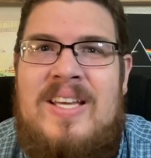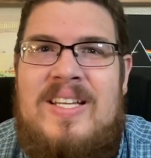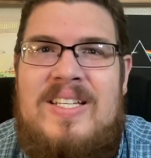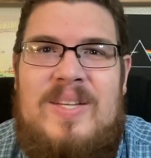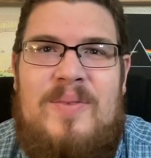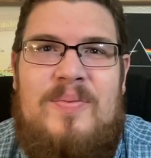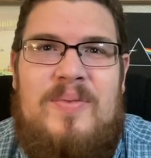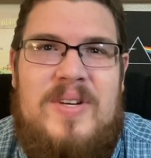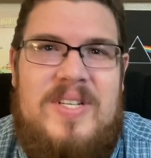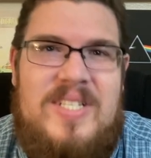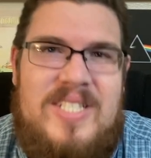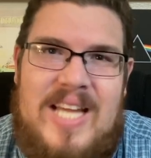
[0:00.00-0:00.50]

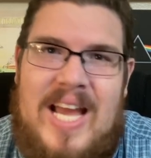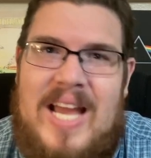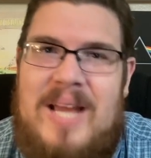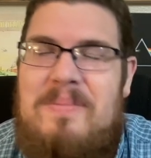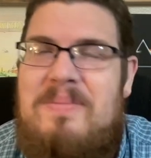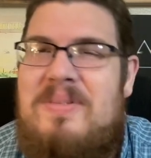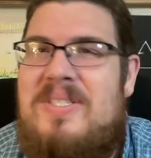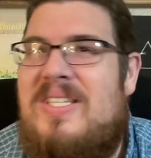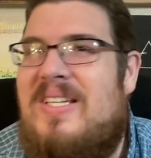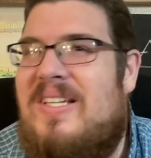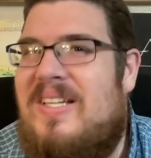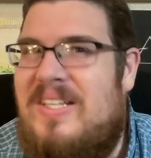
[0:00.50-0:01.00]
different time
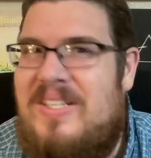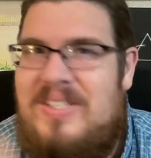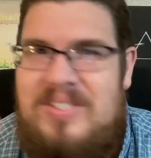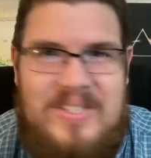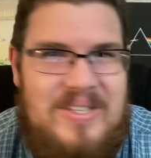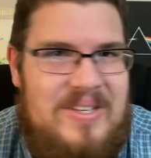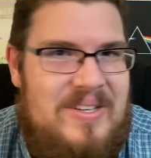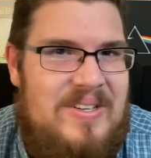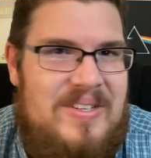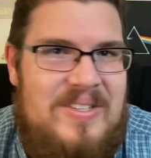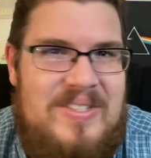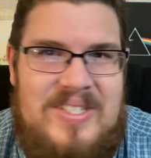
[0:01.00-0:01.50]

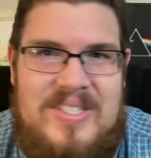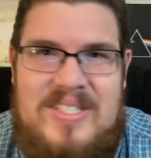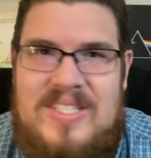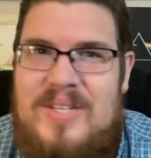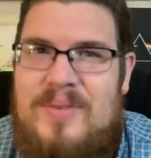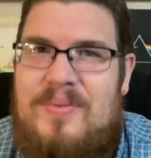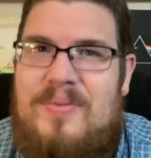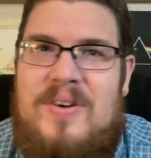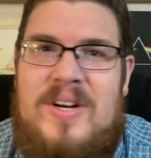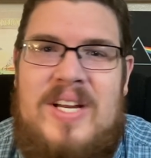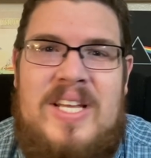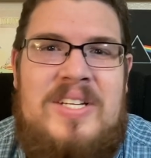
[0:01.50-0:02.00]
signatures and
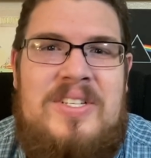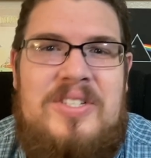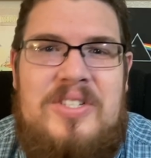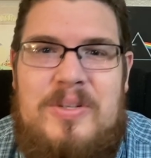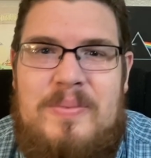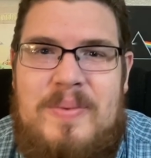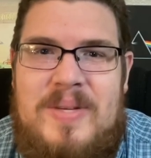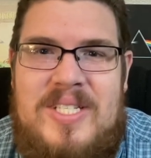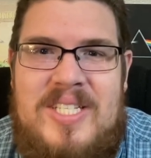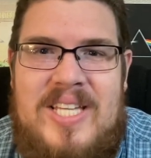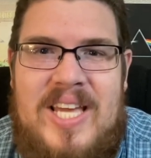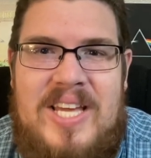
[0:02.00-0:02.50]
different
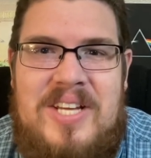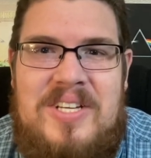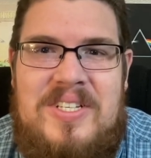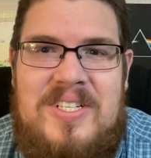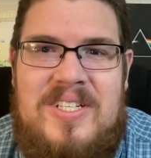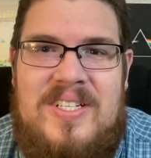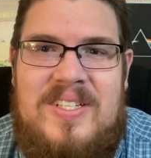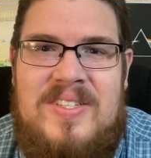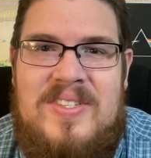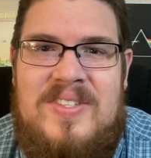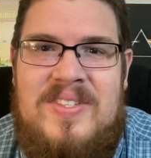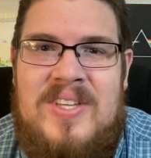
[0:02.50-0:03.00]

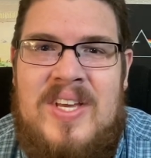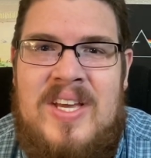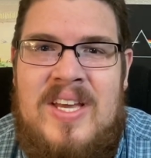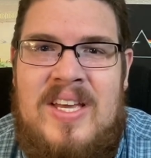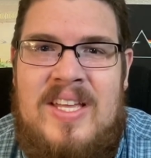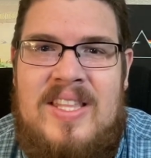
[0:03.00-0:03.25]
instrumentations.